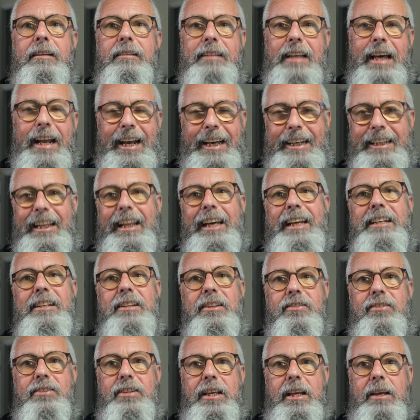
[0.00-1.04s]
that I'd like
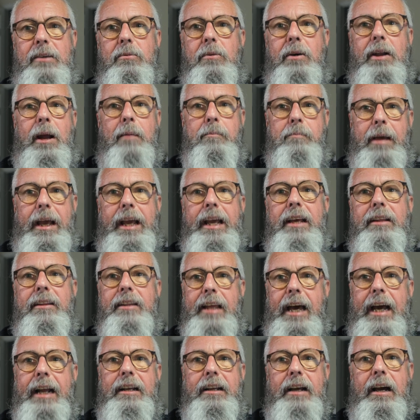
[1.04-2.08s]
to see when I'm paying
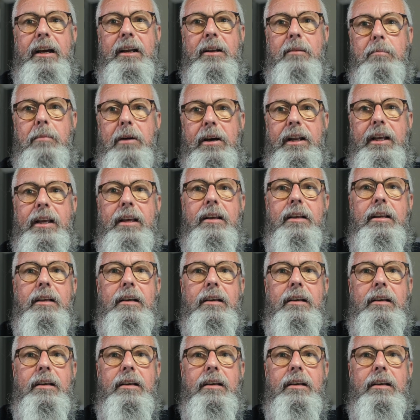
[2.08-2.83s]
that kind of money.